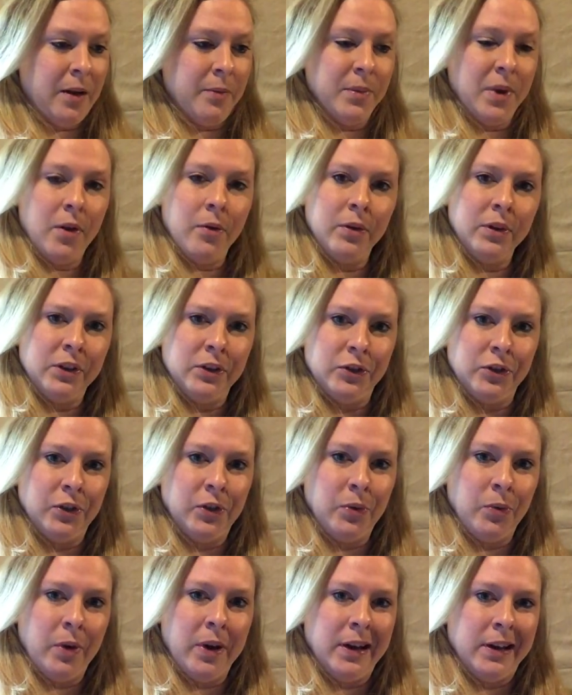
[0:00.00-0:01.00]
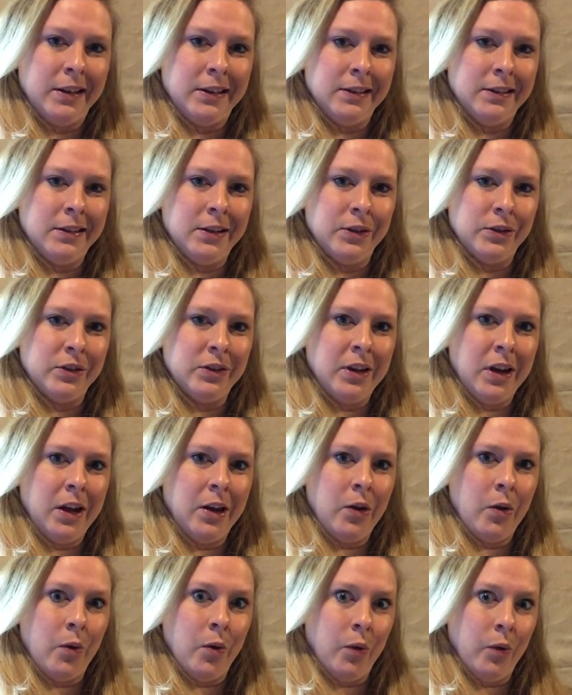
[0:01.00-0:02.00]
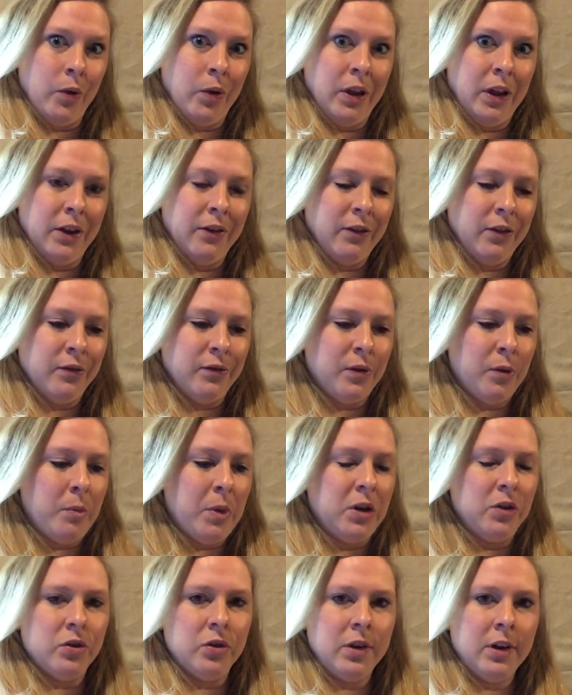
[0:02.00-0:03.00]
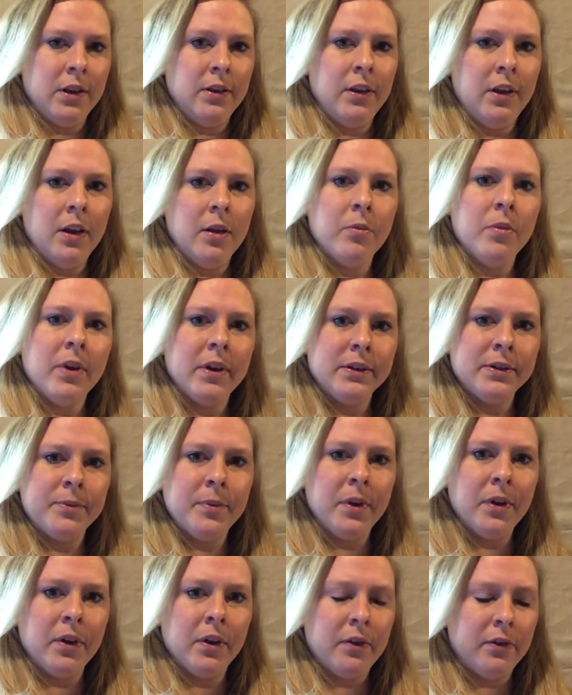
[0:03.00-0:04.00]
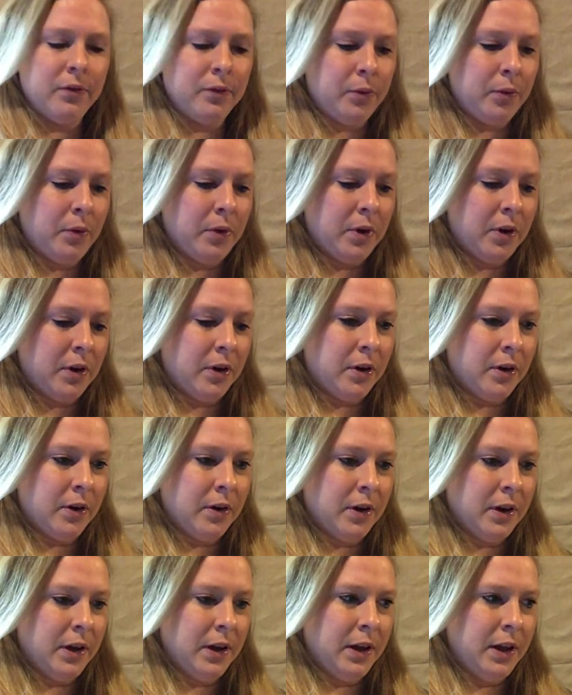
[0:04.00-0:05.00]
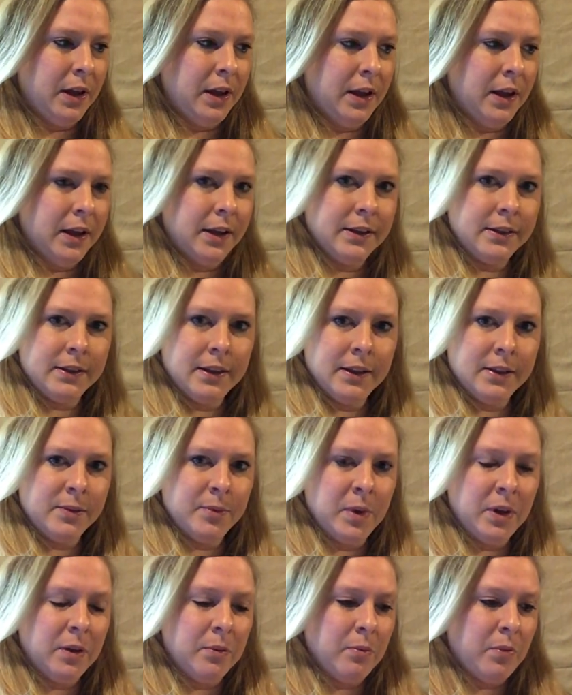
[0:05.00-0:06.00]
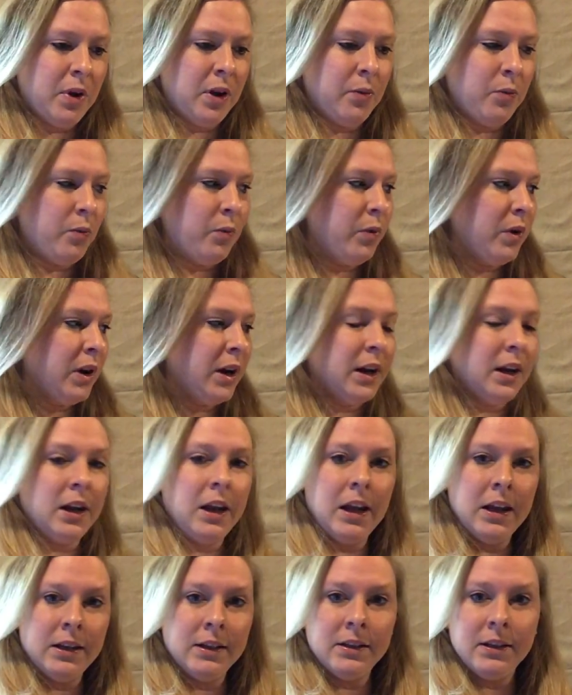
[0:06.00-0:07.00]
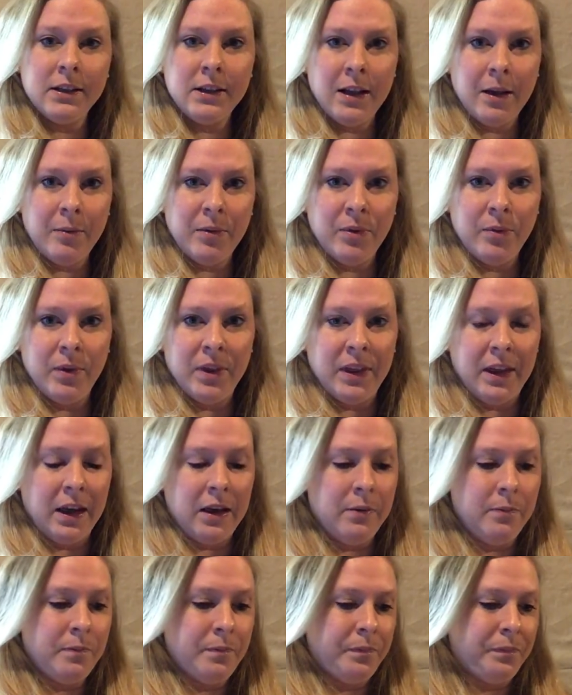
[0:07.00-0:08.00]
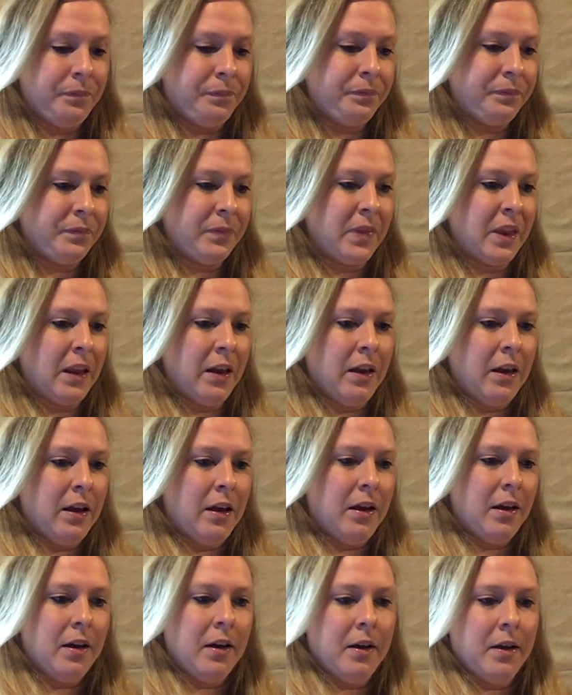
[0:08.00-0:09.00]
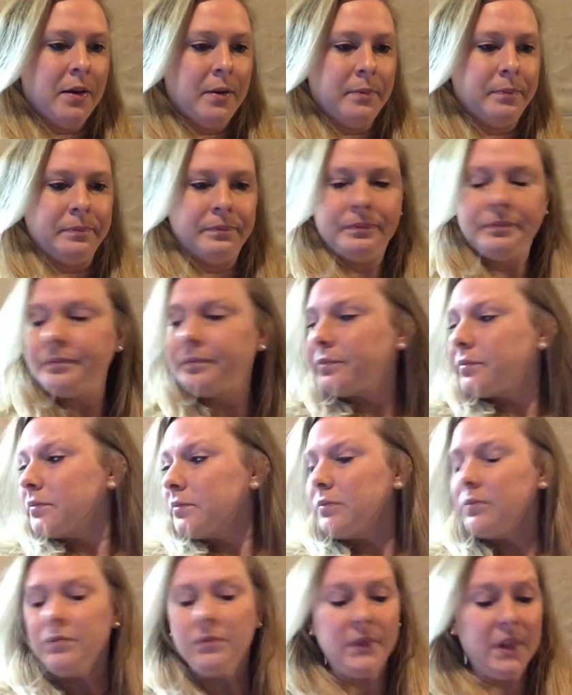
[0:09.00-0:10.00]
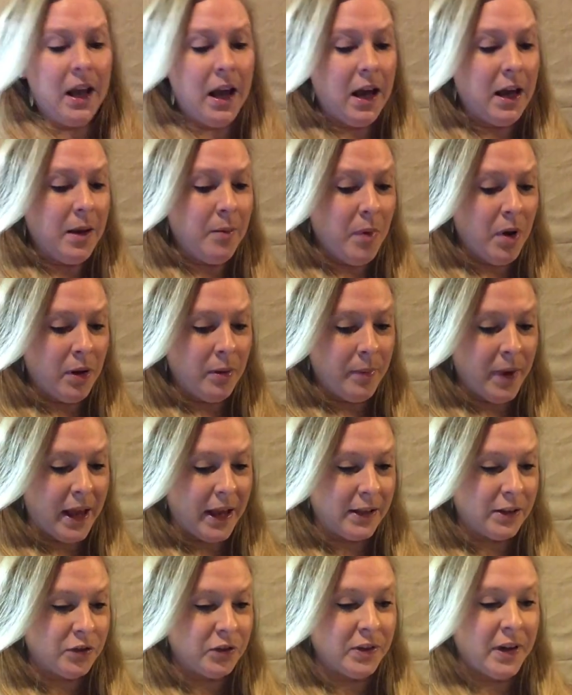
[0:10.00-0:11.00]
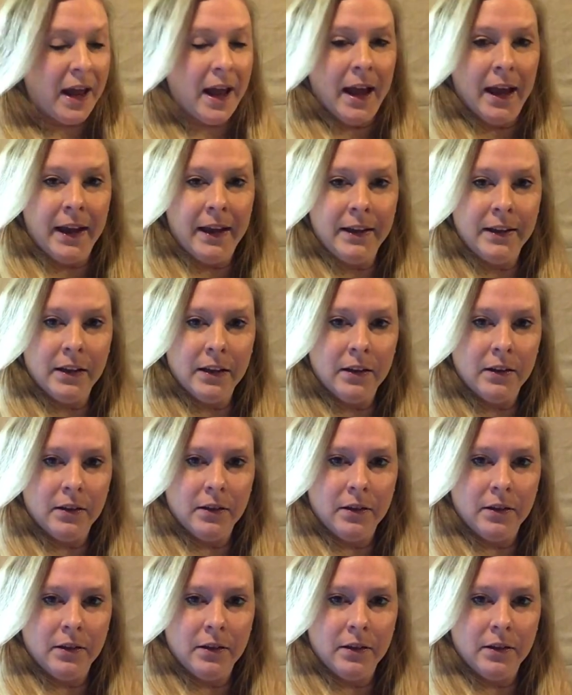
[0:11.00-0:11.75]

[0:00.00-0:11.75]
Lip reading: not really sure why there's not a whole lot of information in the Mblex book for assessment, but we're going to get into depth with that. I am on page 9,